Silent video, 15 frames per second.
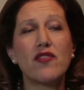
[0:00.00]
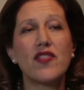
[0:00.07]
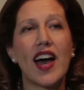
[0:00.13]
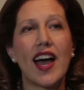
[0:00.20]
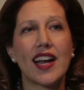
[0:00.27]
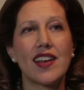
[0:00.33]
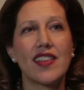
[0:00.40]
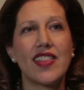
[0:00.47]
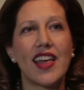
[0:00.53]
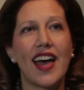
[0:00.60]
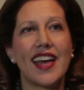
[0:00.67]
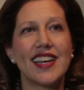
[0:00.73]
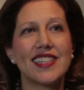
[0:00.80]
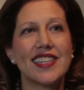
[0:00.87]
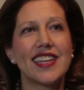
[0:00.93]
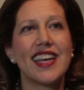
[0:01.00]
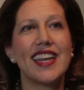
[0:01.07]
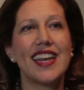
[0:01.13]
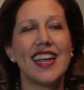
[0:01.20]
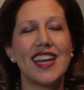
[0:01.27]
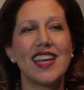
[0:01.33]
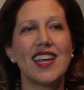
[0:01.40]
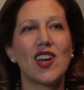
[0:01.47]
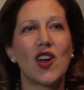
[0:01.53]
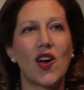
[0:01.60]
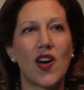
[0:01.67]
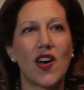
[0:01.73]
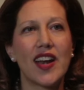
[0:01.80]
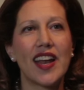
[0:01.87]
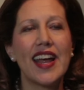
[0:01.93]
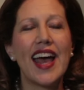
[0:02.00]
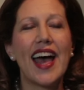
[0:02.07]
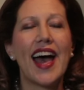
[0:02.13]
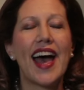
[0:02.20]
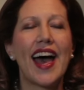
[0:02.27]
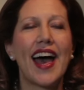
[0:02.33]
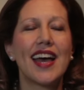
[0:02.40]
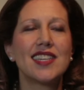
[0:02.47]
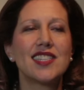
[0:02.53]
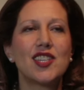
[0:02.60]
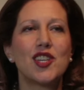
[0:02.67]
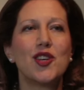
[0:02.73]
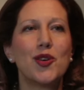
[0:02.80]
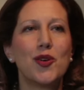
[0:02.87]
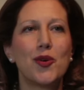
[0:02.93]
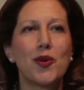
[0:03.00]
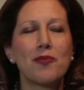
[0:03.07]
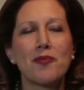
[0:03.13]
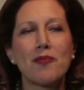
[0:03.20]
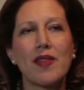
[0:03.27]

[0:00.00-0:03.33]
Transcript: the fact that Canadian art had to